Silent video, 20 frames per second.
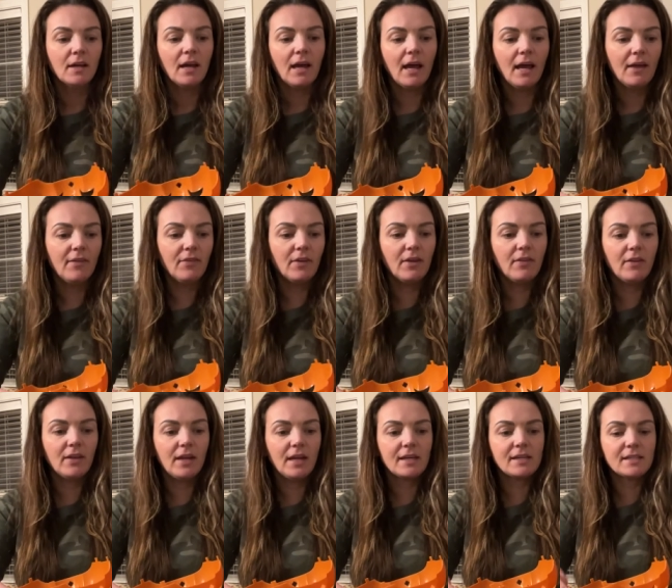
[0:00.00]
And then the
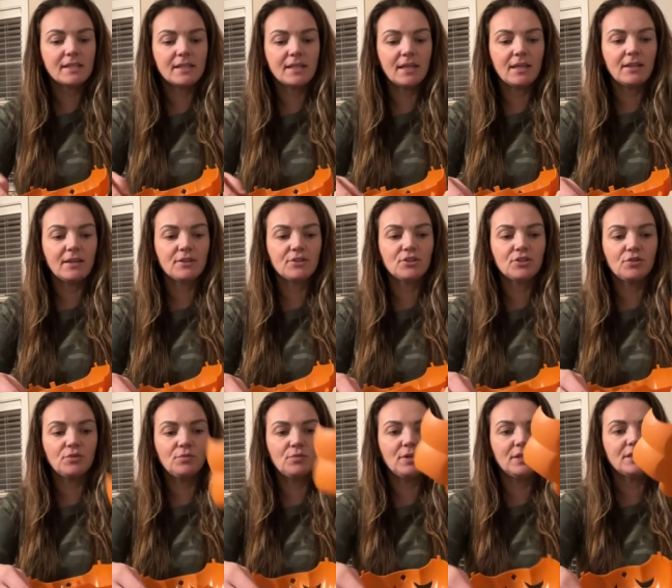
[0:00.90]
next thing that you'll
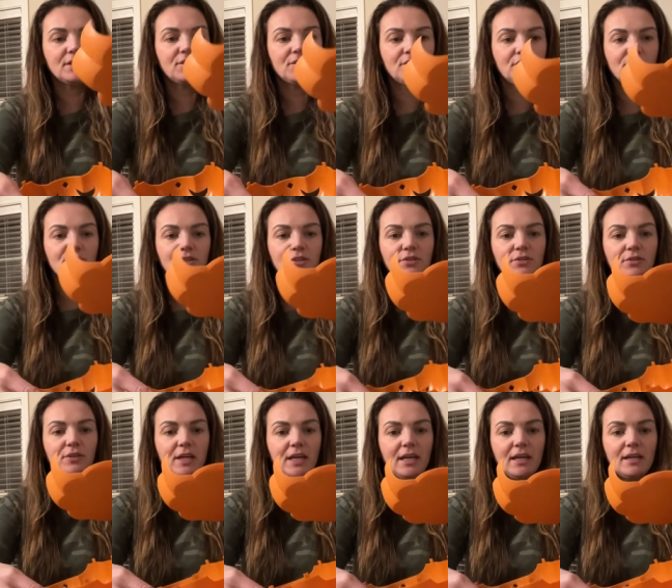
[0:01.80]
want to
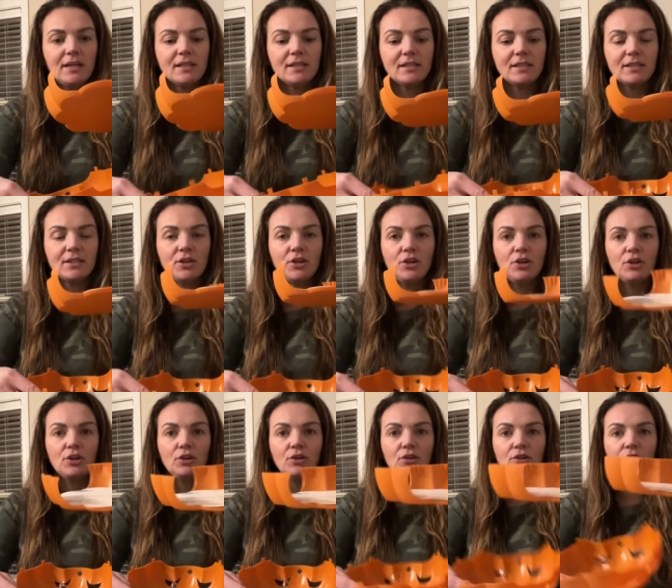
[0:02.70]
do is
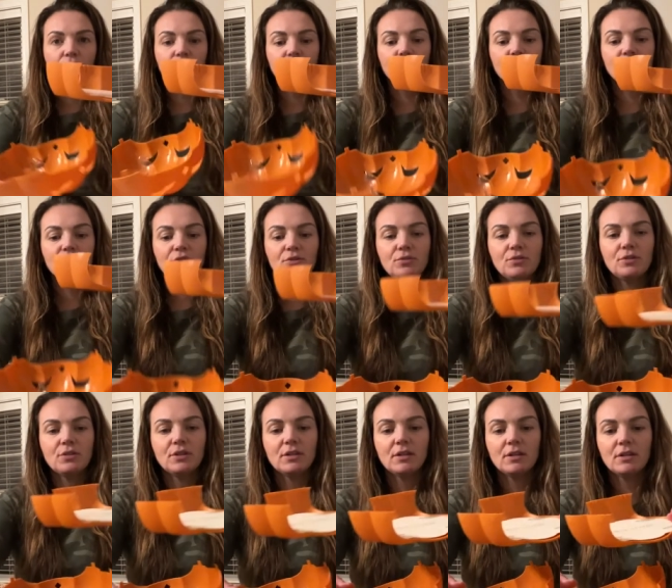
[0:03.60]
use
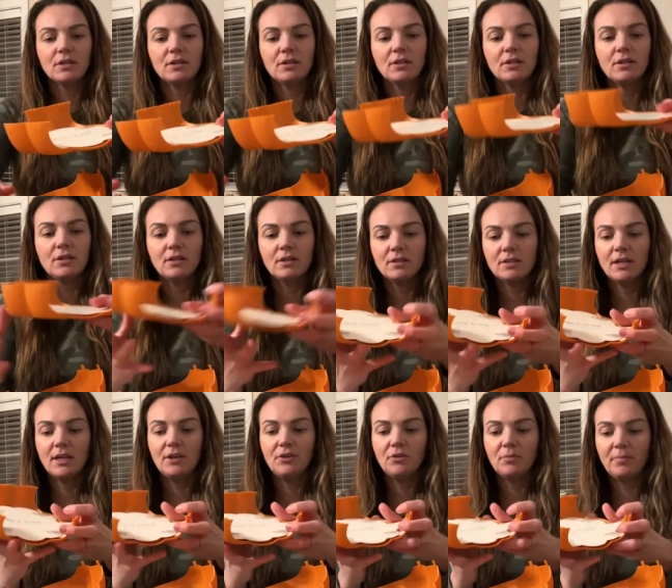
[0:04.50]
your,
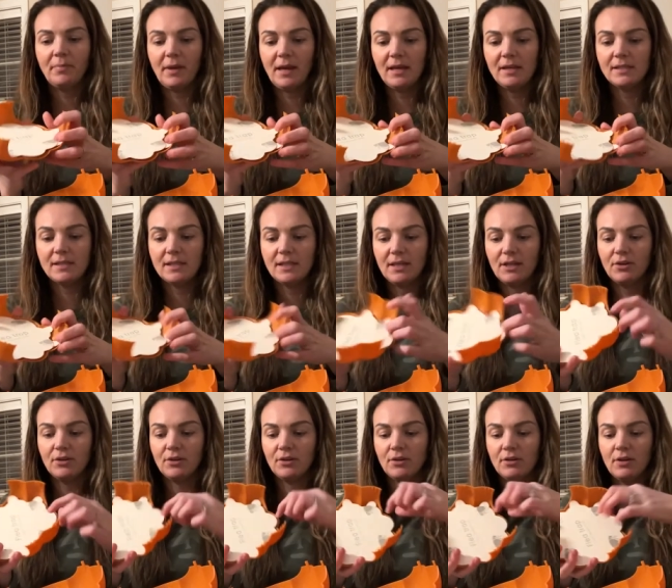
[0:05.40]
take your base
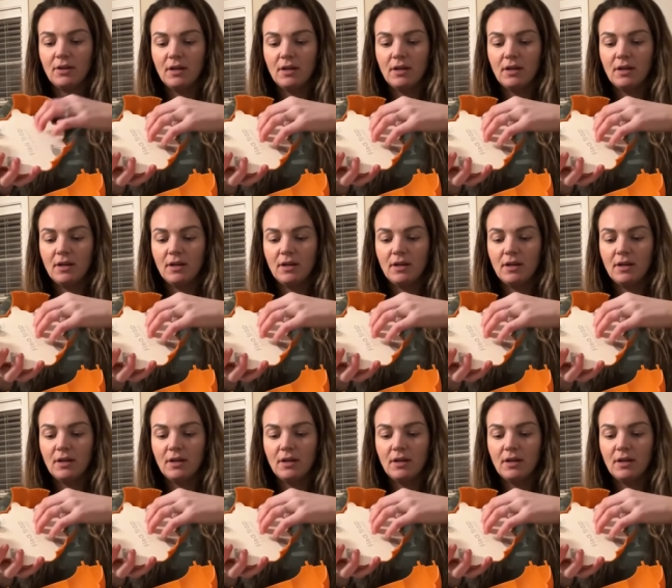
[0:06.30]
here.